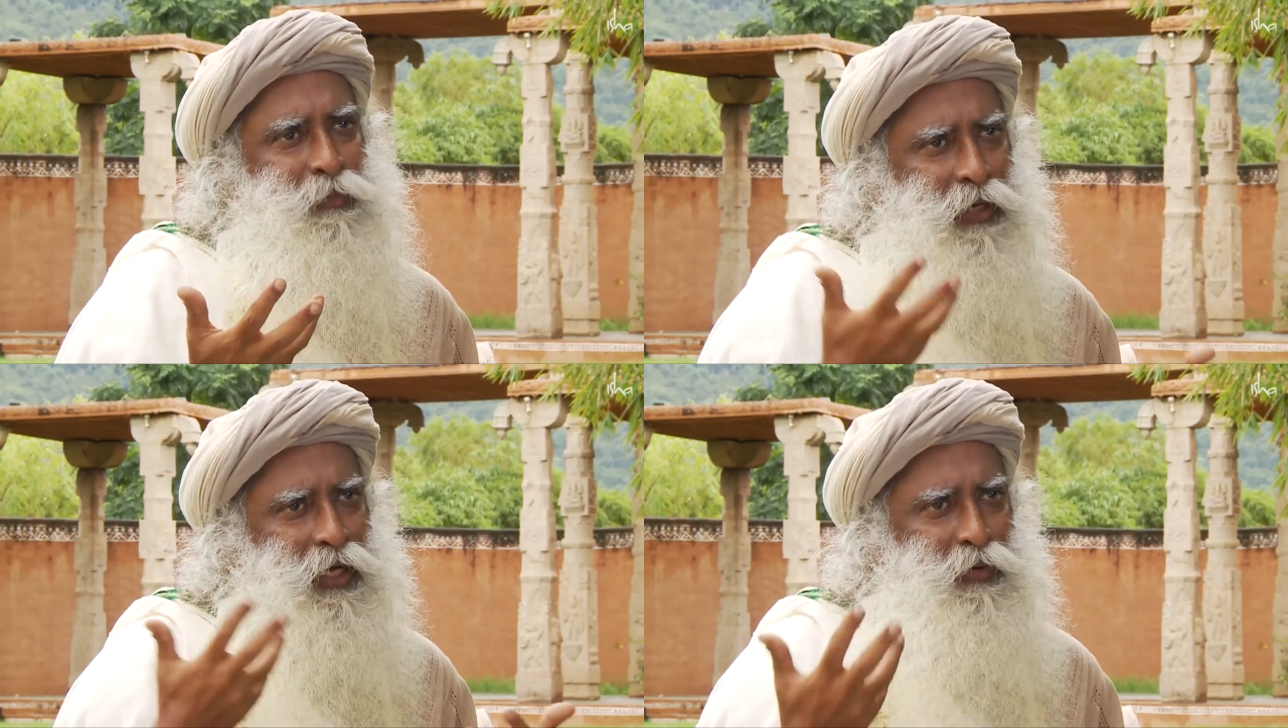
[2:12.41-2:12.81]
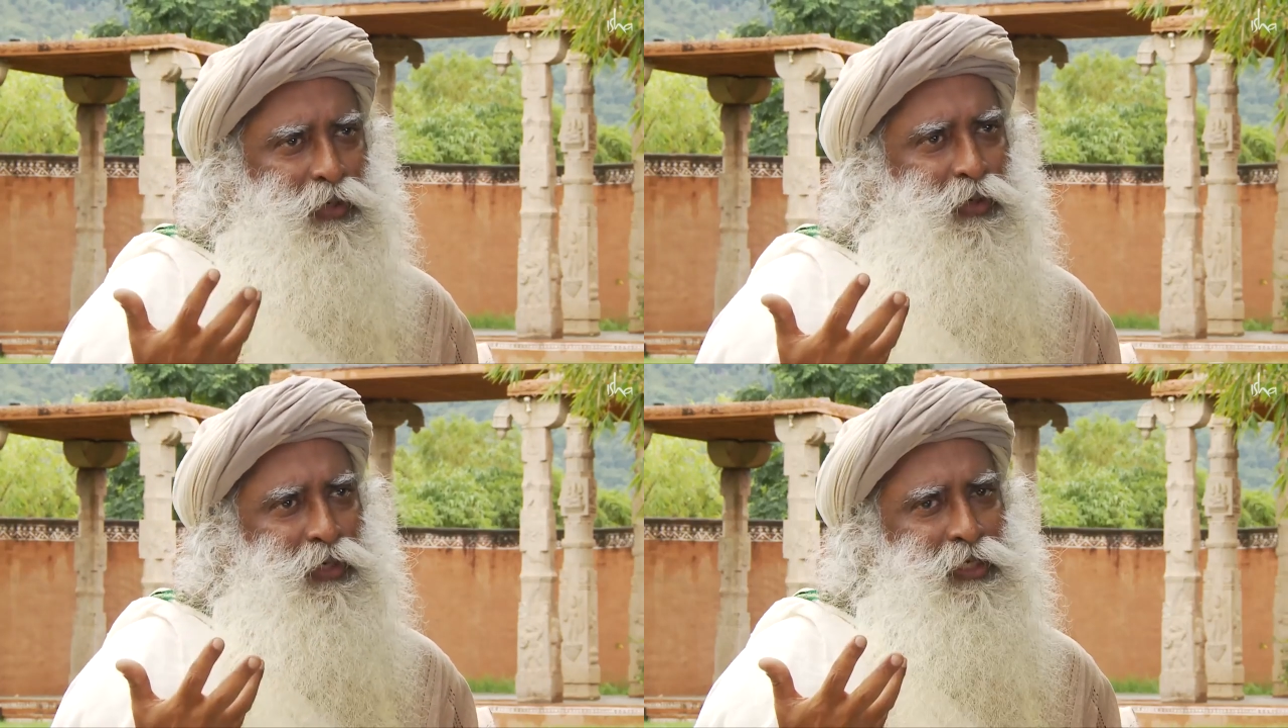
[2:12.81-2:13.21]
by
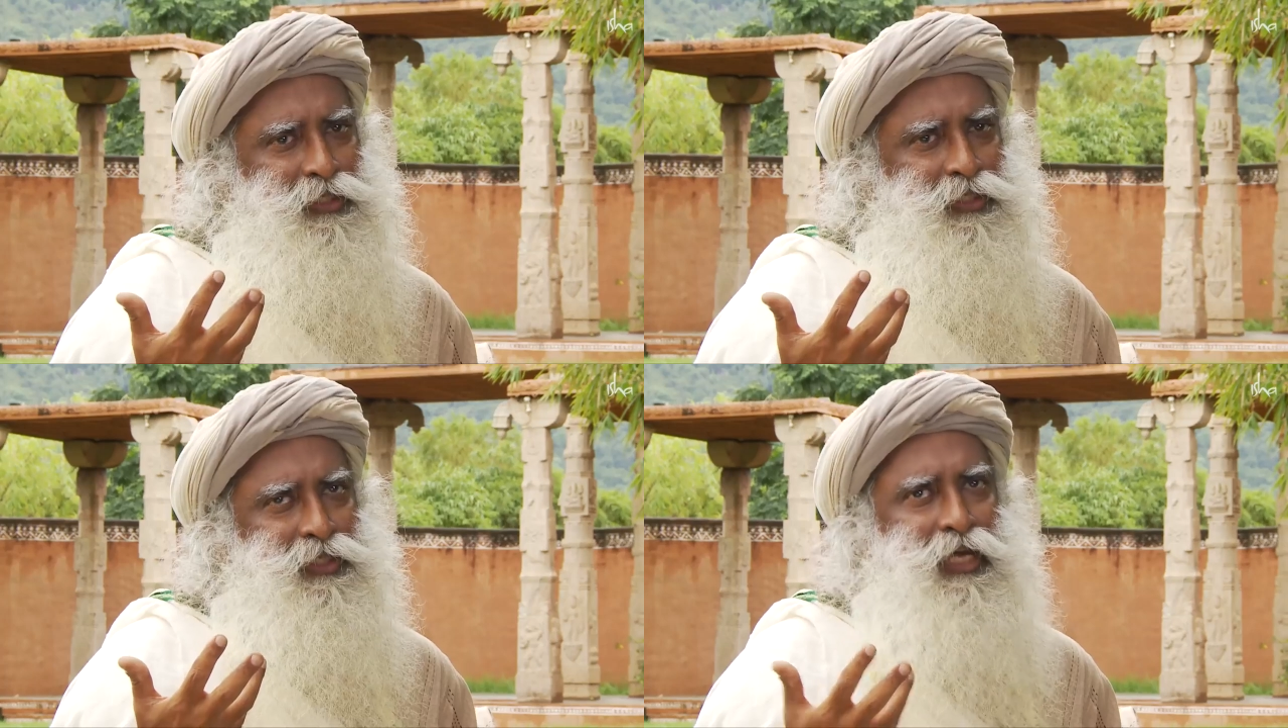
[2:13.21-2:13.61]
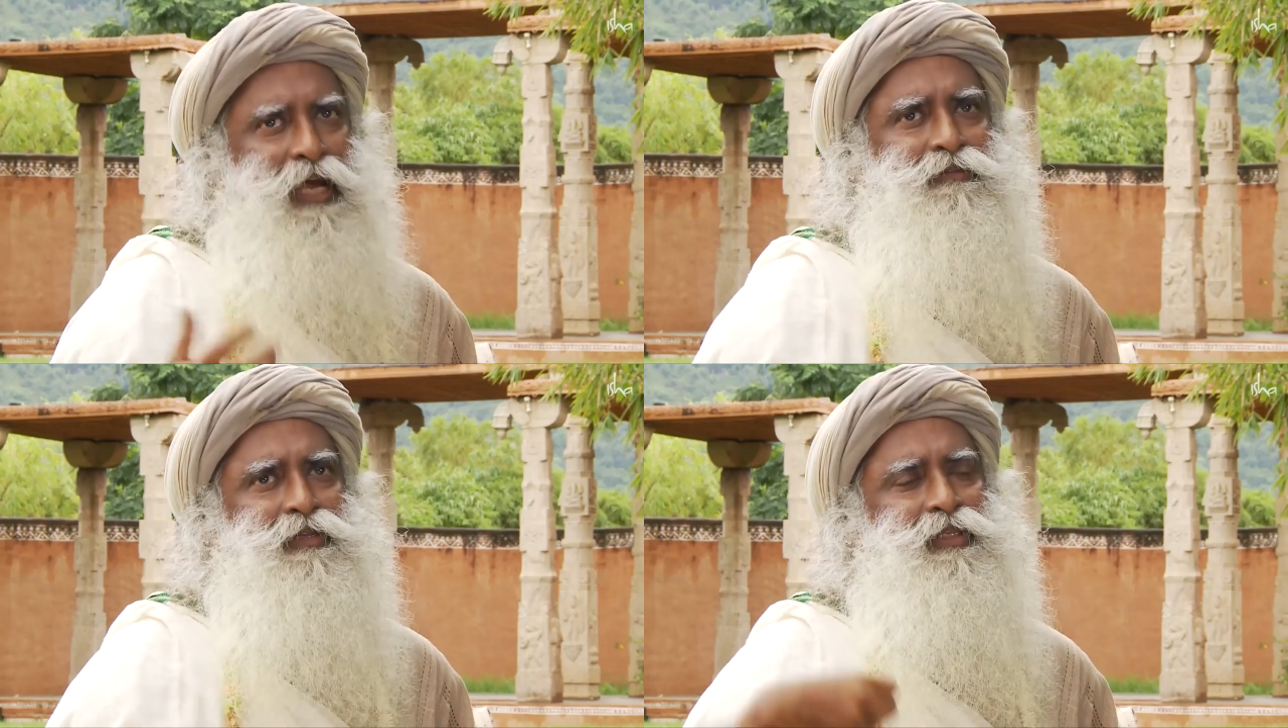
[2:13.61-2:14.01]
our organization,
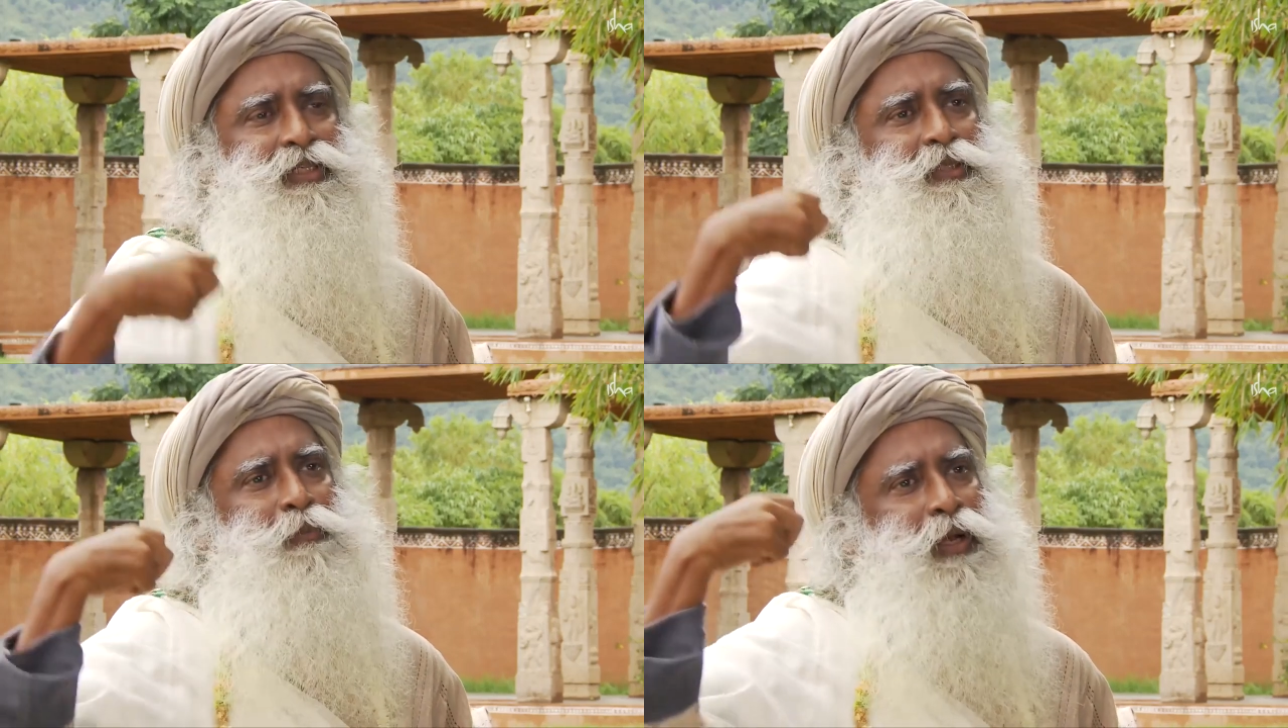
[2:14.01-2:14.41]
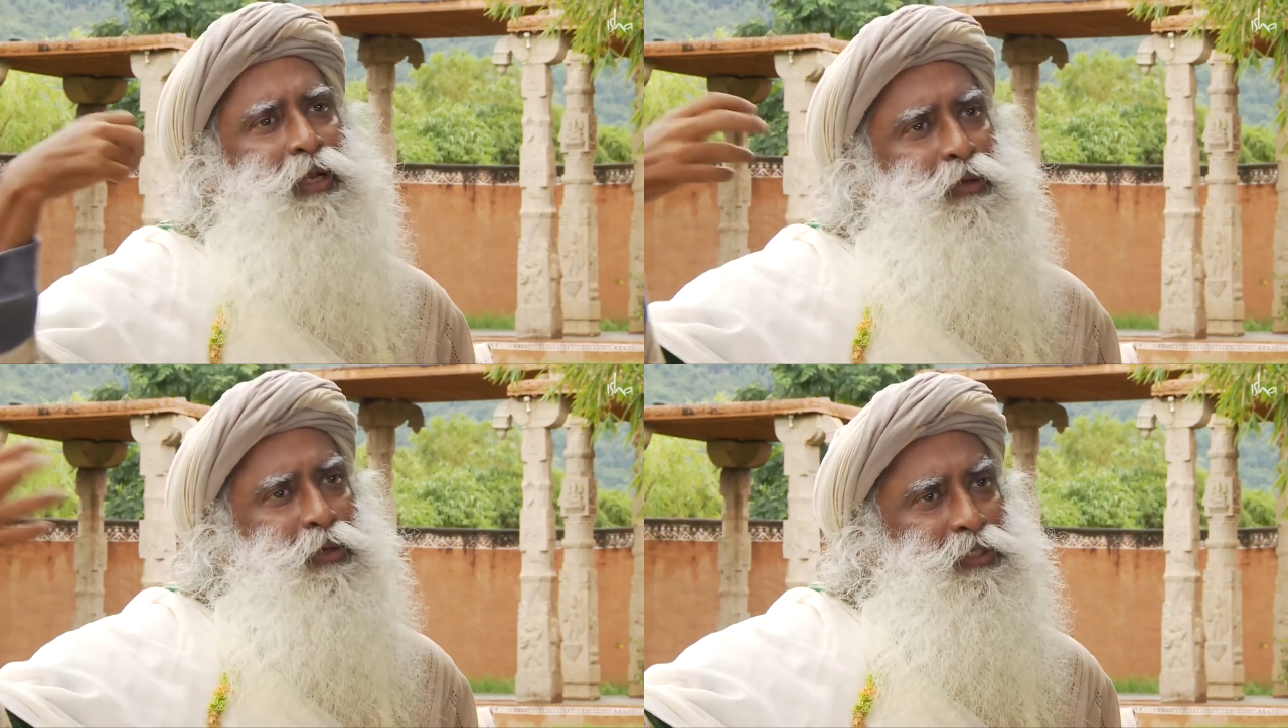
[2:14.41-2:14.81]
after that it
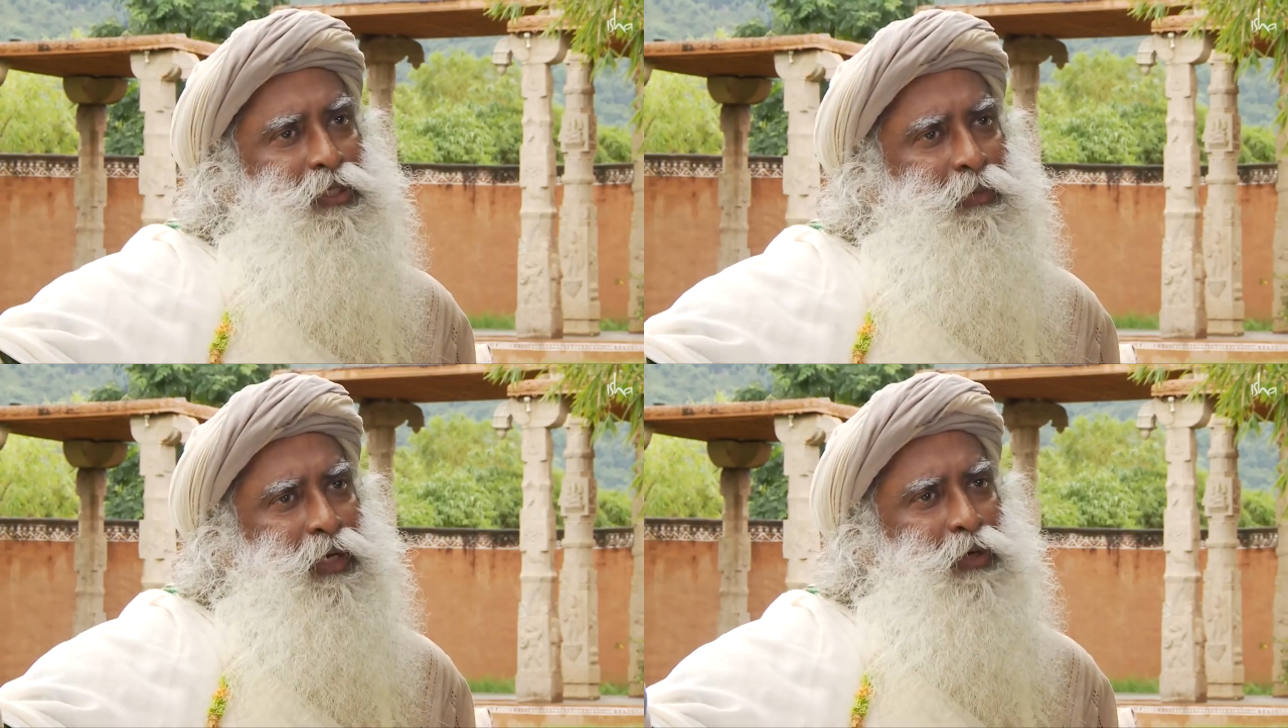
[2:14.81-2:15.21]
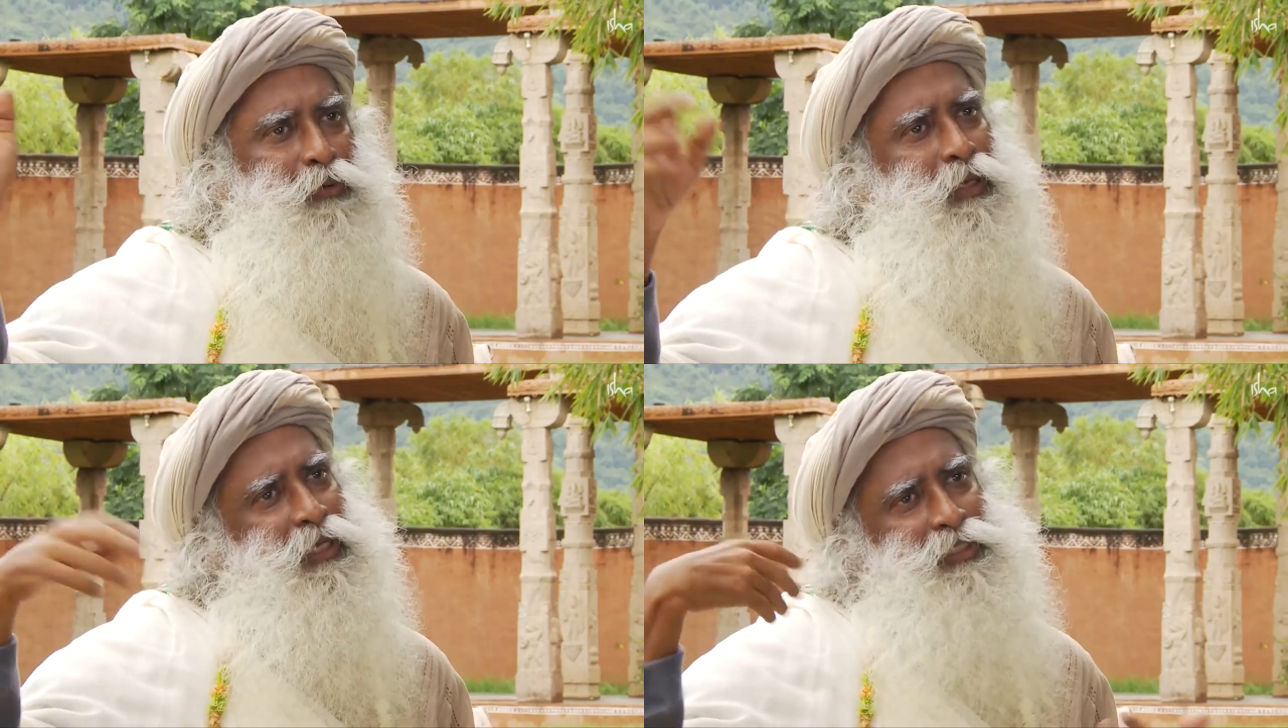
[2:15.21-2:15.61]
spread across Tamil
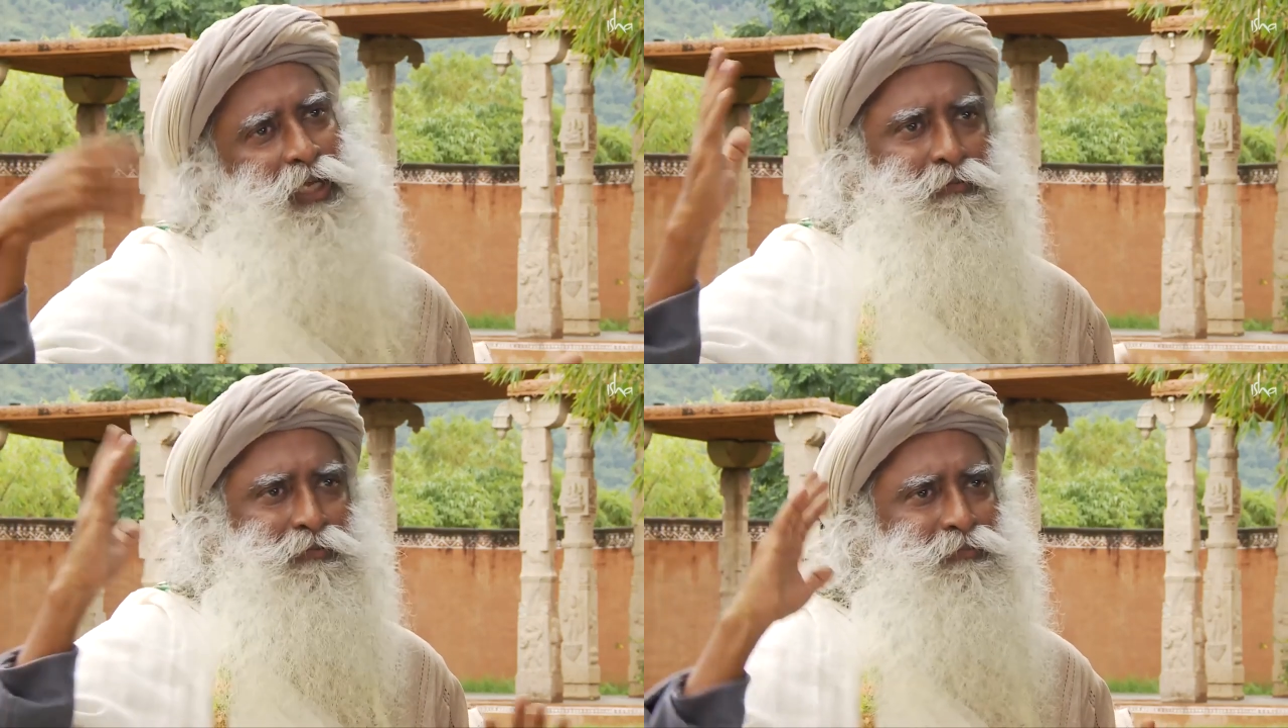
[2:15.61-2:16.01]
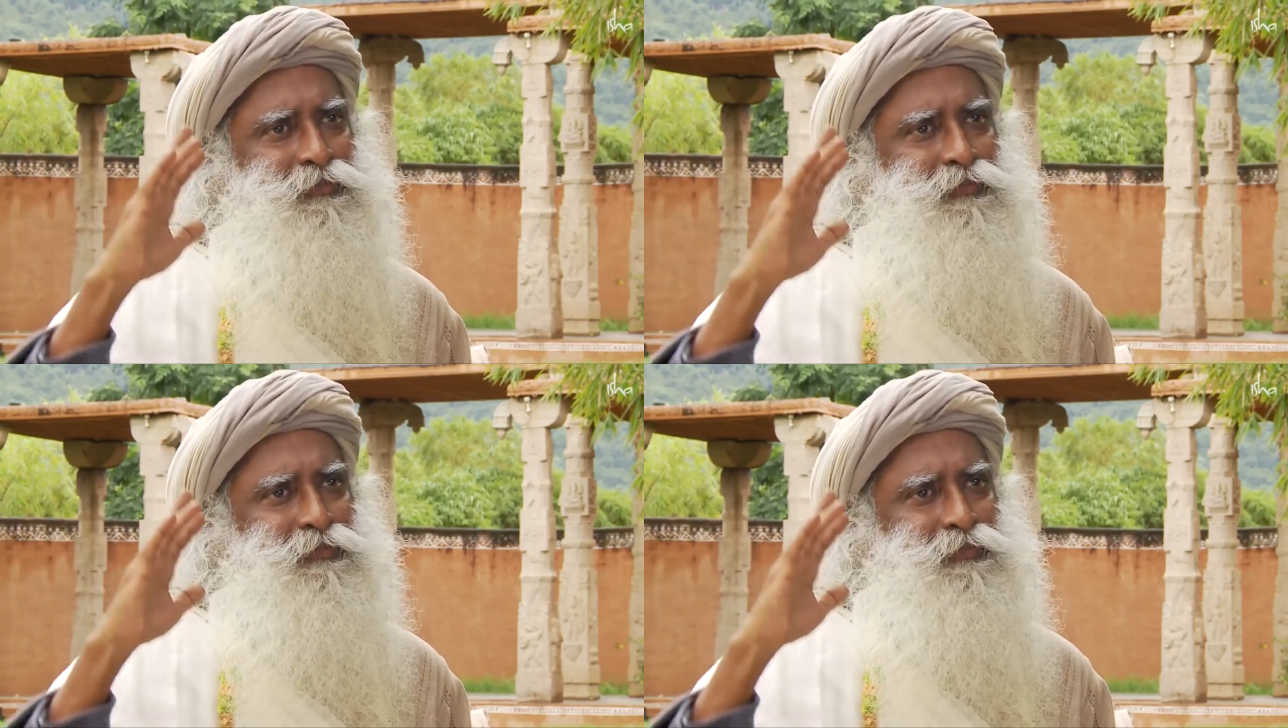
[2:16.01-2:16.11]
Nadu by itself.